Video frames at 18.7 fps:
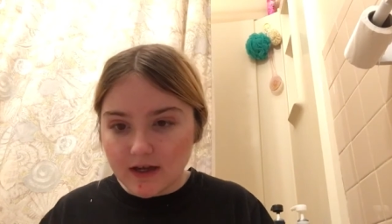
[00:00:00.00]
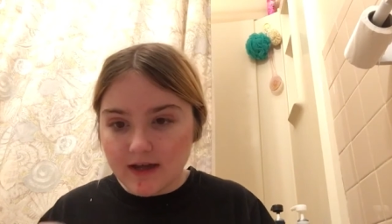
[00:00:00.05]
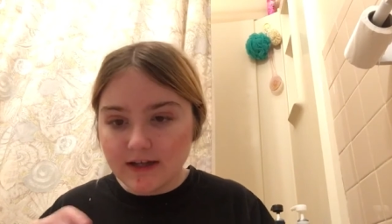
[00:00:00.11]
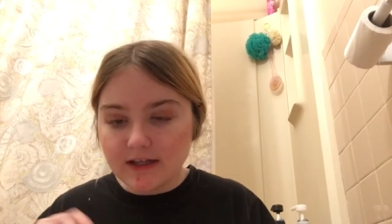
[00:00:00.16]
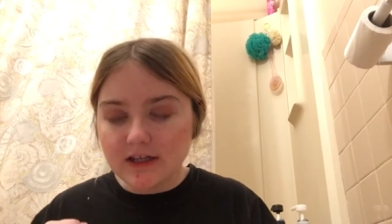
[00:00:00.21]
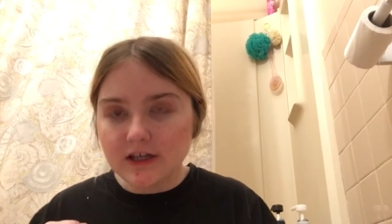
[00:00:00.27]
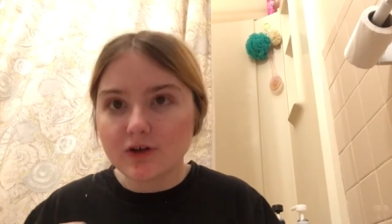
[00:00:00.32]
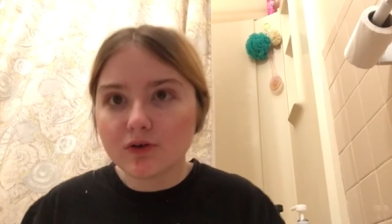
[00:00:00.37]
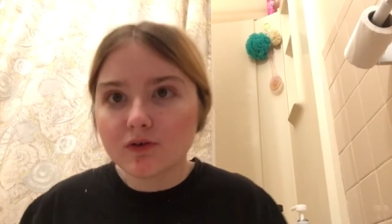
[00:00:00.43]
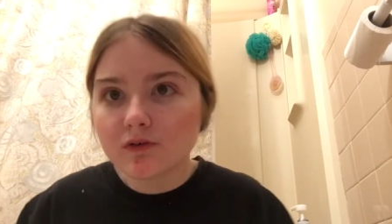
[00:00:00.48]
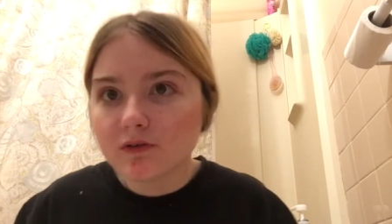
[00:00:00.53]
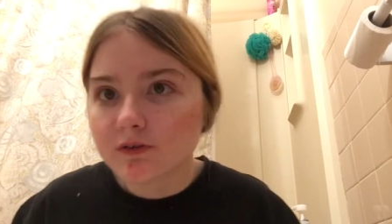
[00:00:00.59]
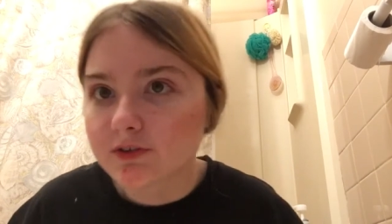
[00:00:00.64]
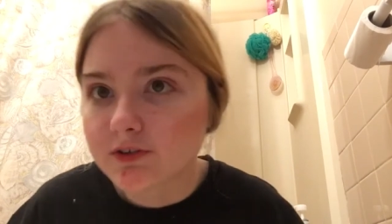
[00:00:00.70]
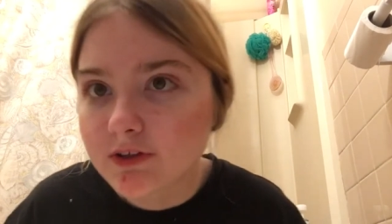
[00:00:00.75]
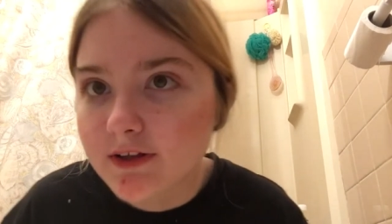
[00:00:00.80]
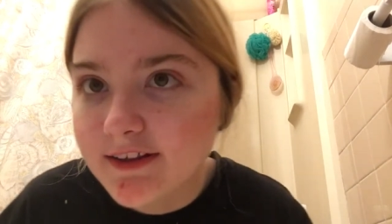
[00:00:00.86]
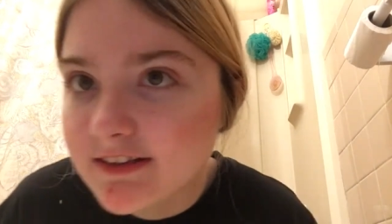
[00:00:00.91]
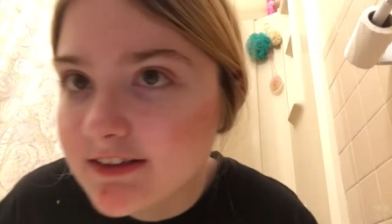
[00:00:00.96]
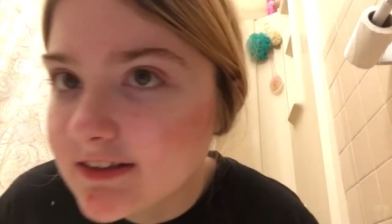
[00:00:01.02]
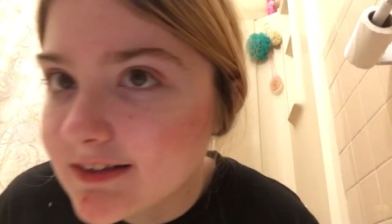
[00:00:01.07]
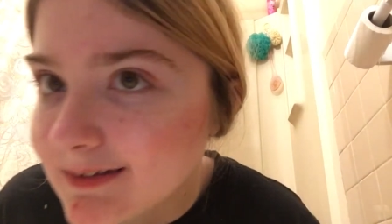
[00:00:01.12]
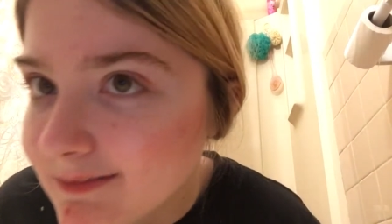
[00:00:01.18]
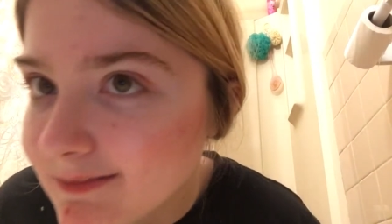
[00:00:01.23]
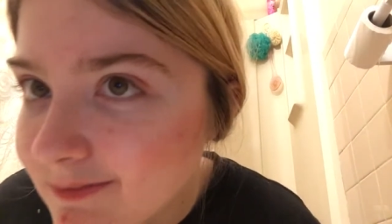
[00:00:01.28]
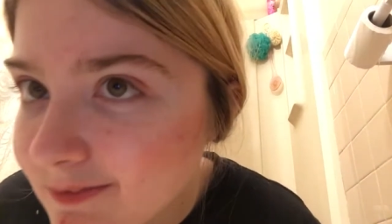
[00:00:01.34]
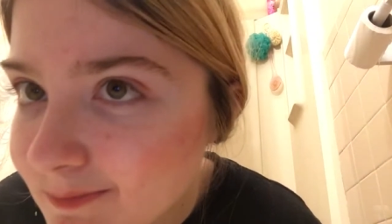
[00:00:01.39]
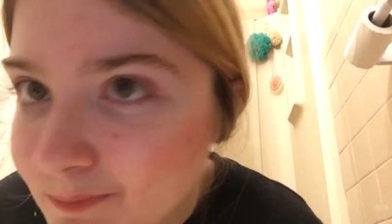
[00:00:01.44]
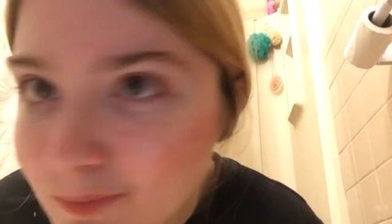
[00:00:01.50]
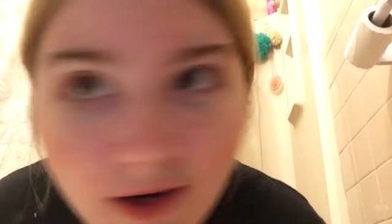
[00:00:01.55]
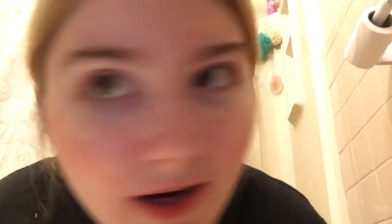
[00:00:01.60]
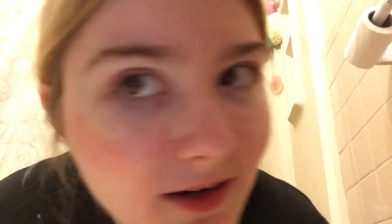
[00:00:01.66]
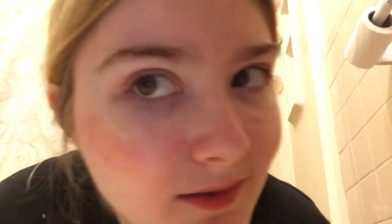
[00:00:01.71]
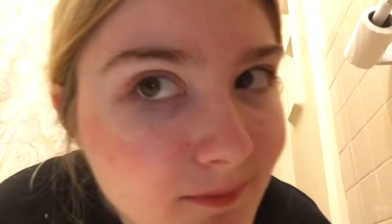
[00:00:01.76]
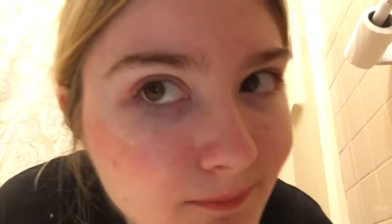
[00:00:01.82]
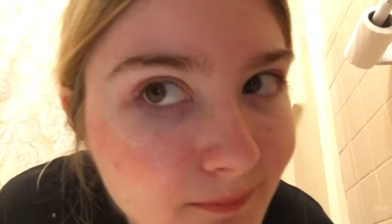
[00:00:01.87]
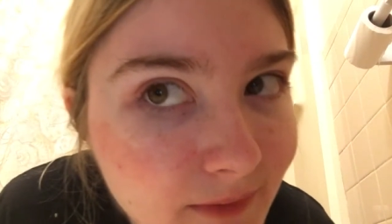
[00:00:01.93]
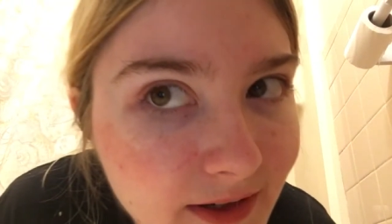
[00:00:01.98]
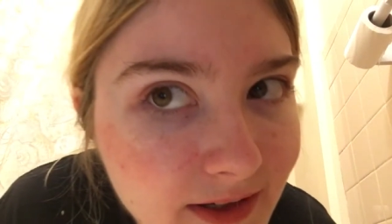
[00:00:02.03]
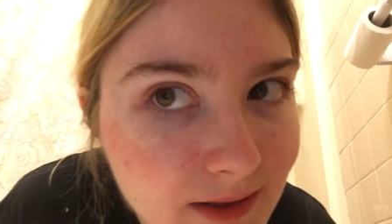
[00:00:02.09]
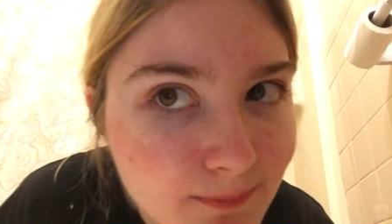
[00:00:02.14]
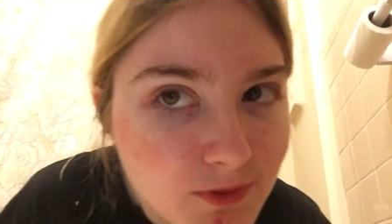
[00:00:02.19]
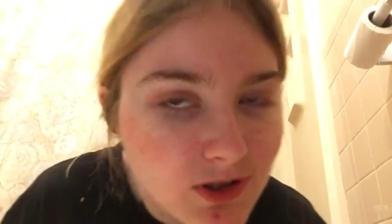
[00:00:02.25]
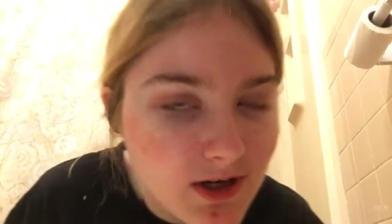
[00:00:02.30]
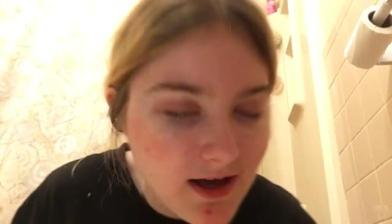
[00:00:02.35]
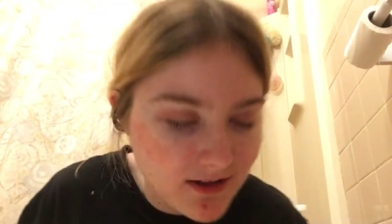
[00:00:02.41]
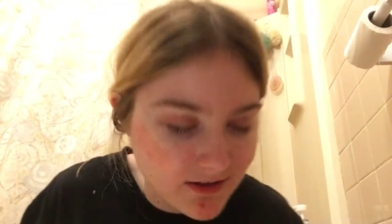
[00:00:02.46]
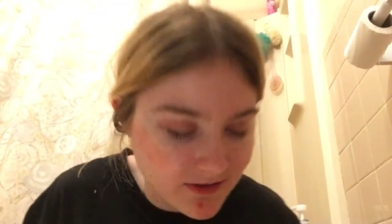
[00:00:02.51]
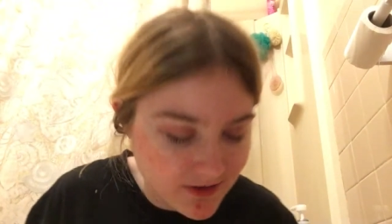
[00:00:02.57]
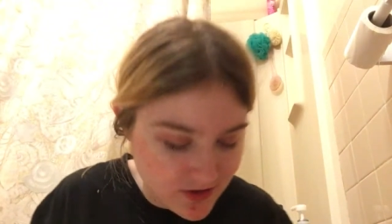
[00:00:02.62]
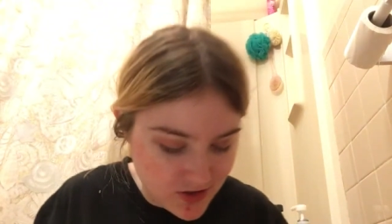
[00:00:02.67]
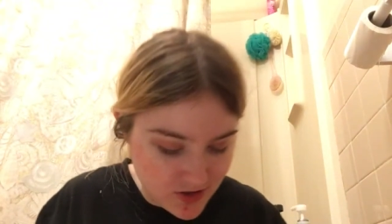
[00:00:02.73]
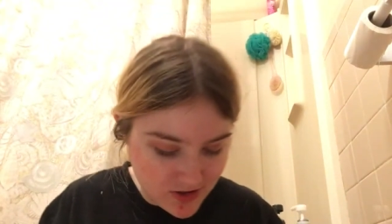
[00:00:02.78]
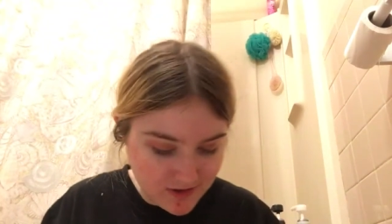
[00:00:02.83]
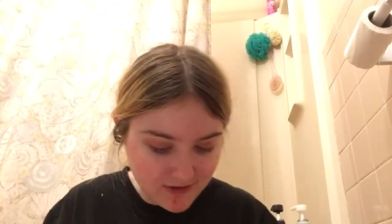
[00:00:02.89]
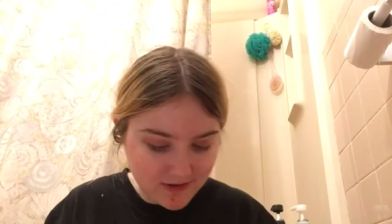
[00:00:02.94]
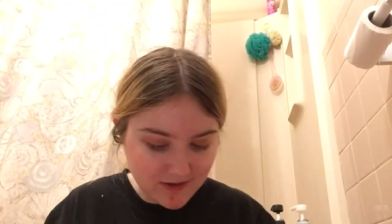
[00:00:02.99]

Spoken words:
You. So that's the one product makeup challenge.